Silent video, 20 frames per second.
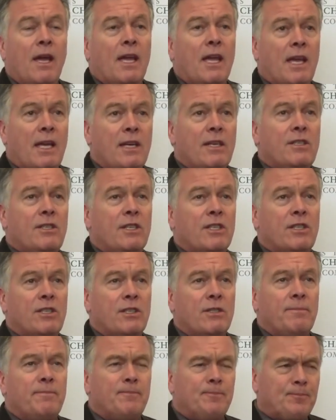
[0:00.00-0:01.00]
In
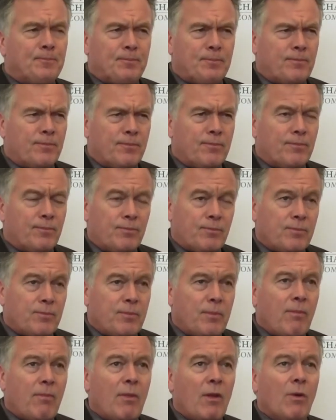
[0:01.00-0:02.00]
addition,
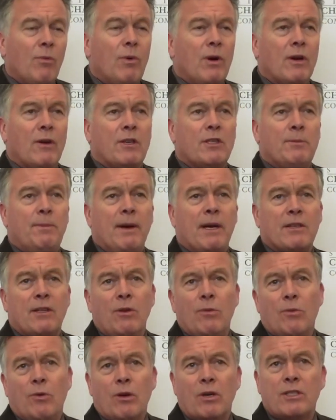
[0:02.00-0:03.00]
we're
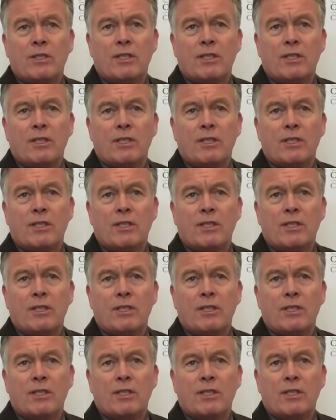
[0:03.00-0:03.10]
expecting work